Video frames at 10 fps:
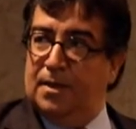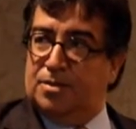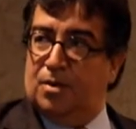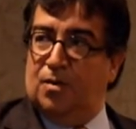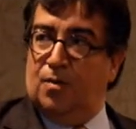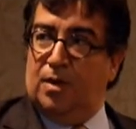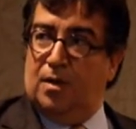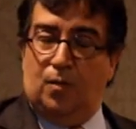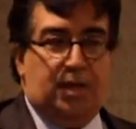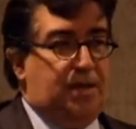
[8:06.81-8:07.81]
So
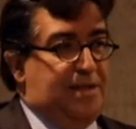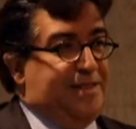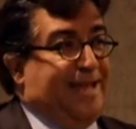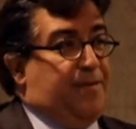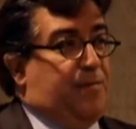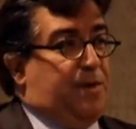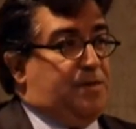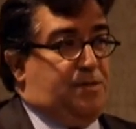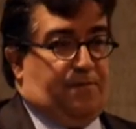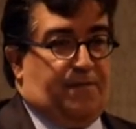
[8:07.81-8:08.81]
we
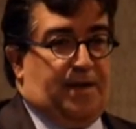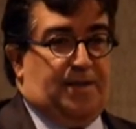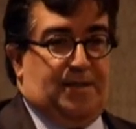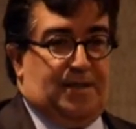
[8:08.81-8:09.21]
diversified